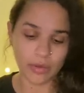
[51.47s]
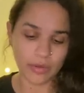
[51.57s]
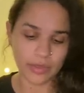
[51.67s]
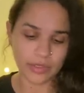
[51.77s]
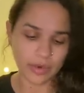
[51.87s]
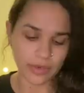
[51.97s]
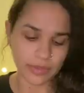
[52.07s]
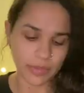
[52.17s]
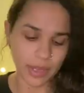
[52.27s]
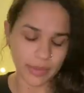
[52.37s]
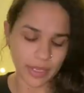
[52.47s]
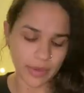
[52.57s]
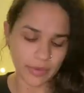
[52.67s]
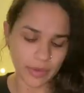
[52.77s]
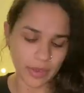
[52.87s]
these cards are popping
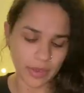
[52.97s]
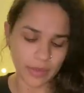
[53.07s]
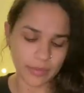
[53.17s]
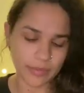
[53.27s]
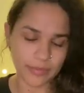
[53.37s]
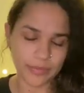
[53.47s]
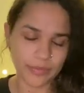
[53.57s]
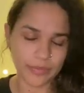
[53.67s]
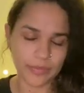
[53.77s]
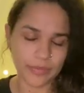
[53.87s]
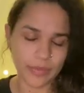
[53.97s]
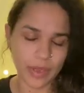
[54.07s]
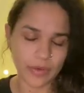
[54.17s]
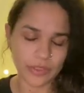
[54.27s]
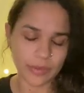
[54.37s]
out.
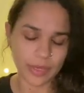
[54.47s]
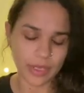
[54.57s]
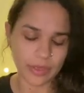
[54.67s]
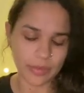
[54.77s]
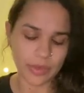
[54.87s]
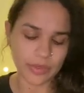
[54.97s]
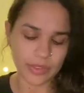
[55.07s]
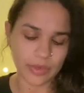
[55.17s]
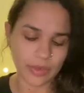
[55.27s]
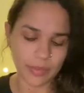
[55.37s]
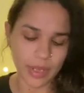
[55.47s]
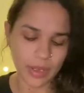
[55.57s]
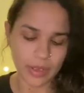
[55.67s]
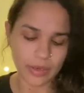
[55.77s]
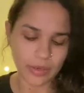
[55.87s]
How Gemini and the person on your
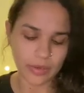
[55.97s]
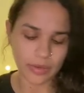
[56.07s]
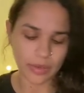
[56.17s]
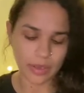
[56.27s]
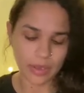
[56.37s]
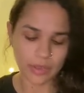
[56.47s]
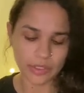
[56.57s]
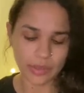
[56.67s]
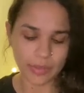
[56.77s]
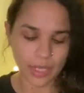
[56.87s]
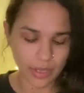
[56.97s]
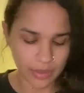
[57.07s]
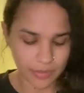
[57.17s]
mind. Gemini